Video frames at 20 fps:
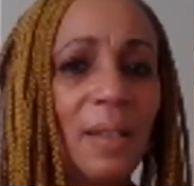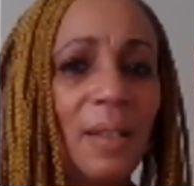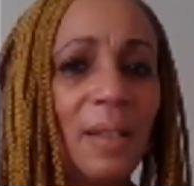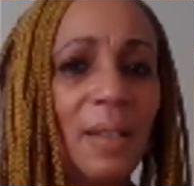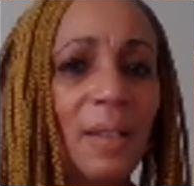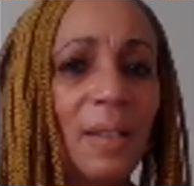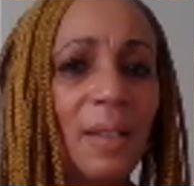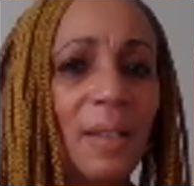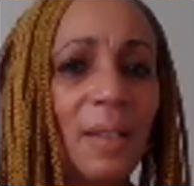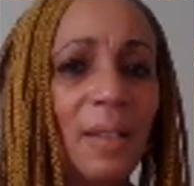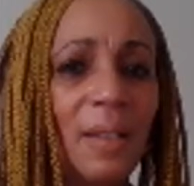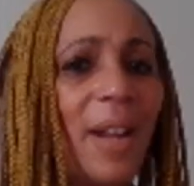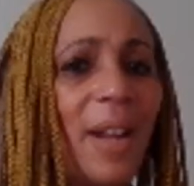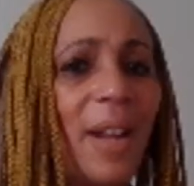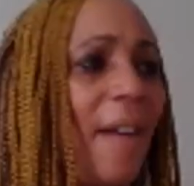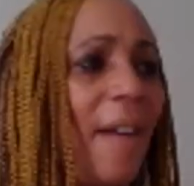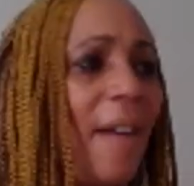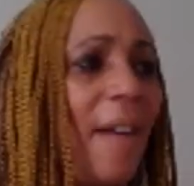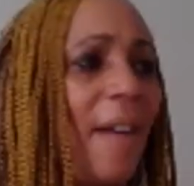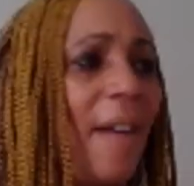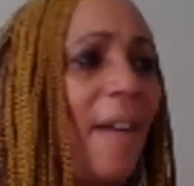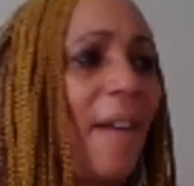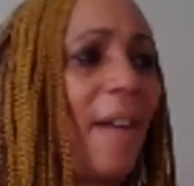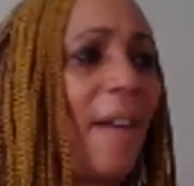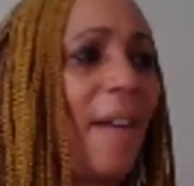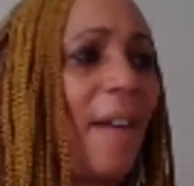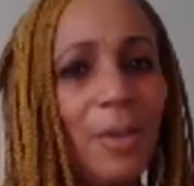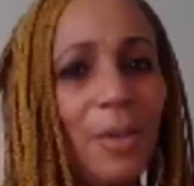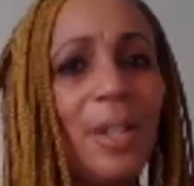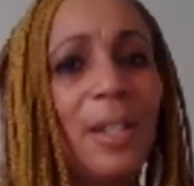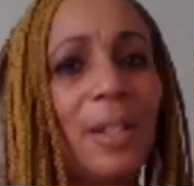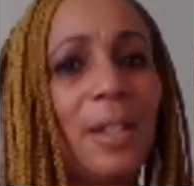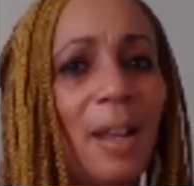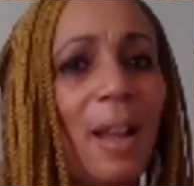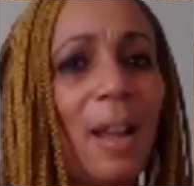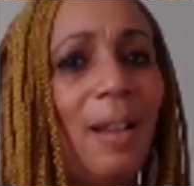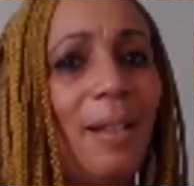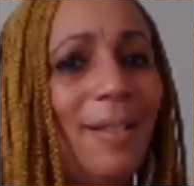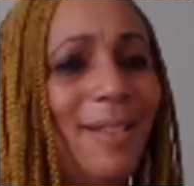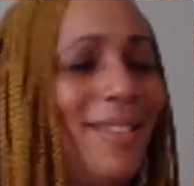I would have preferred having
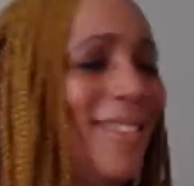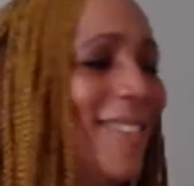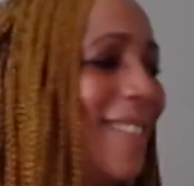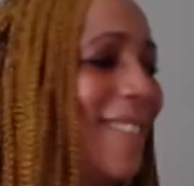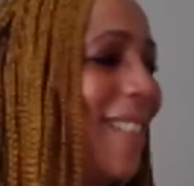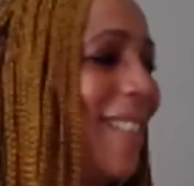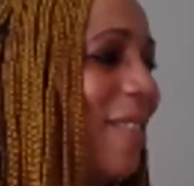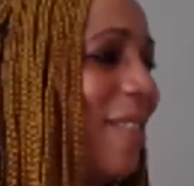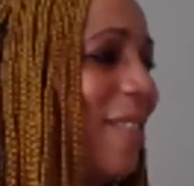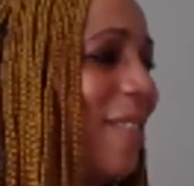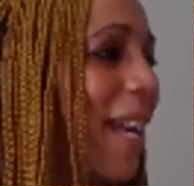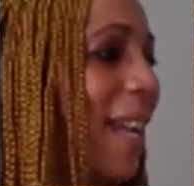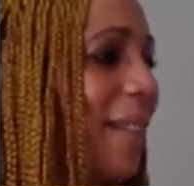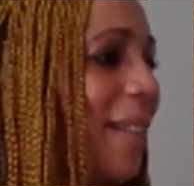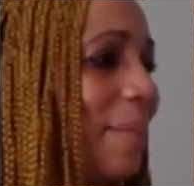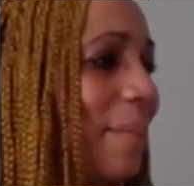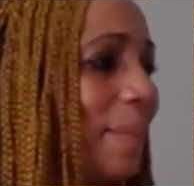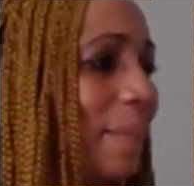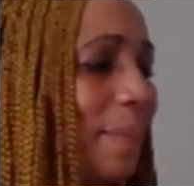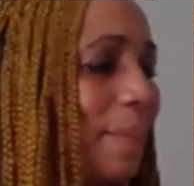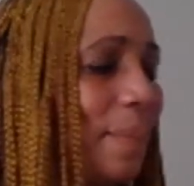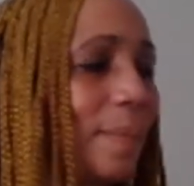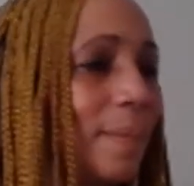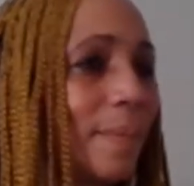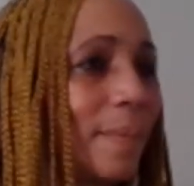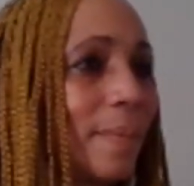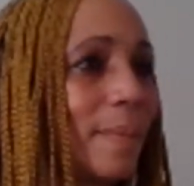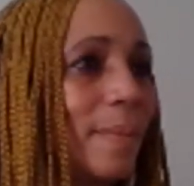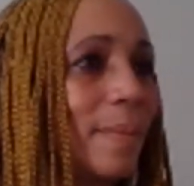her. You can tell, right?